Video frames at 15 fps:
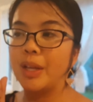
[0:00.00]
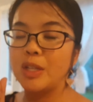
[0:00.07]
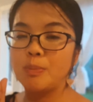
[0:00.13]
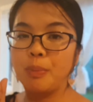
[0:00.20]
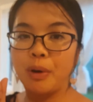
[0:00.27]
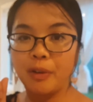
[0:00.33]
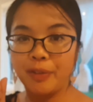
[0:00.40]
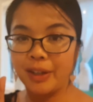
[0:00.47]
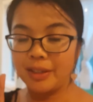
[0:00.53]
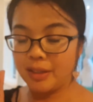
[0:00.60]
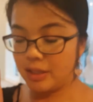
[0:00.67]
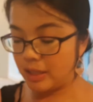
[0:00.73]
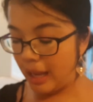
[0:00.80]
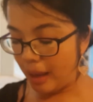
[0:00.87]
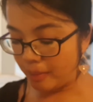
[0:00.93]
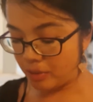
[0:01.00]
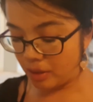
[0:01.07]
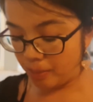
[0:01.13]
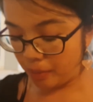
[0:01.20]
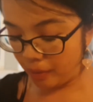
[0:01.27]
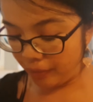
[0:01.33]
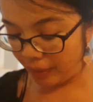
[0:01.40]
it's perfect. It's
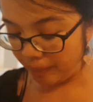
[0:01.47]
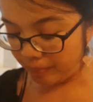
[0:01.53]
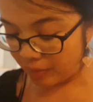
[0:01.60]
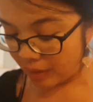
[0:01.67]
absolutely perfect.